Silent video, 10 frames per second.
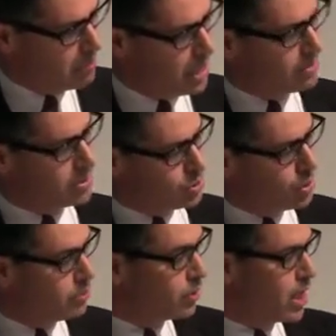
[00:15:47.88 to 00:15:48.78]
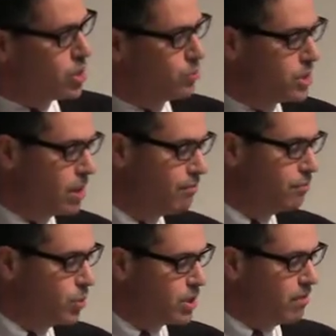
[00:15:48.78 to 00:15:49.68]
bit about uh, drip irrigation, which I've,
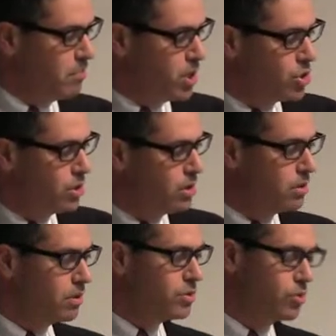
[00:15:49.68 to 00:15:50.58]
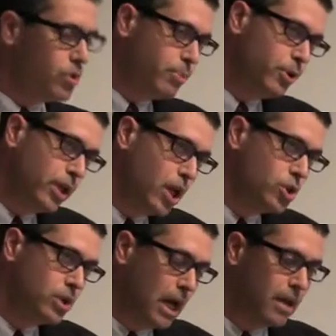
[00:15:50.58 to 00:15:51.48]
which I've mentioned. So drip
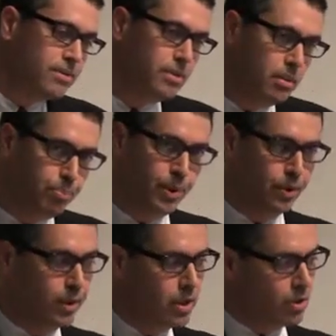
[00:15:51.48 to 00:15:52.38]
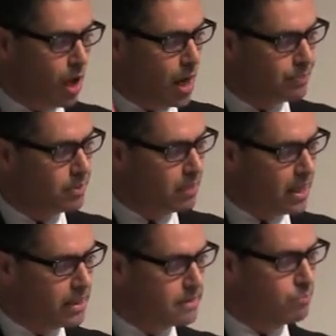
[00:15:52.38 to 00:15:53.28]
irrigation has the ability to
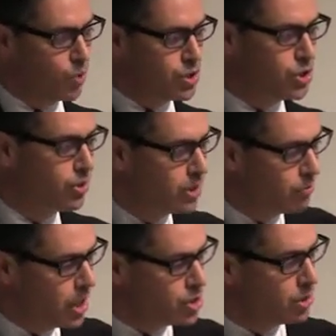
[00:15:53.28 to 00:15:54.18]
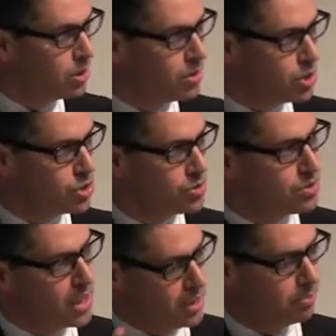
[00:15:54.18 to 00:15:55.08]
optimize moisture and aeration
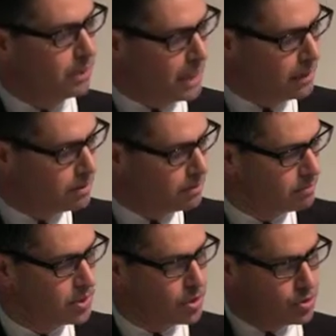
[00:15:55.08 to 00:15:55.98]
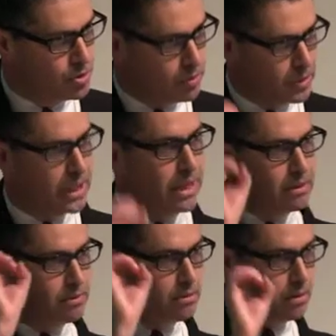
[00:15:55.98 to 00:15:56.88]
conditions in the plant because you
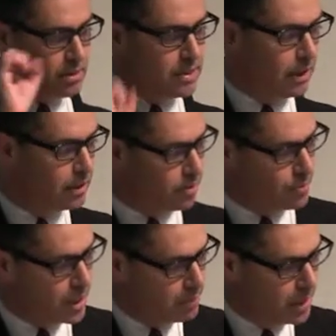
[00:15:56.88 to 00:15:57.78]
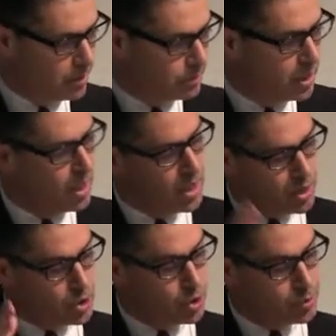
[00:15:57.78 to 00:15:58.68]
irrigate exactly the right amount.
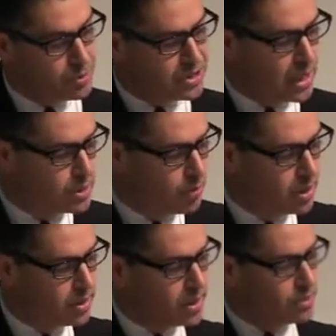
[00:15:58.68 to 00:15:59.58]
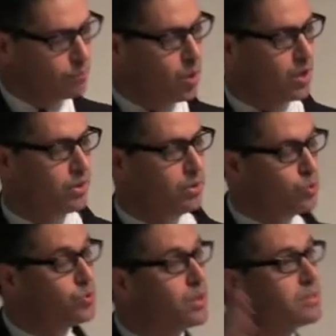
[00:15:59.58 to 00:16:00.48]
It ensures precise quantities of water and
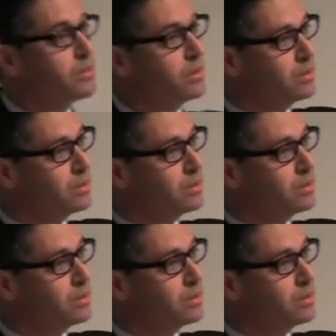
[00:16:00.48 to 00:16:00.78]
nutrients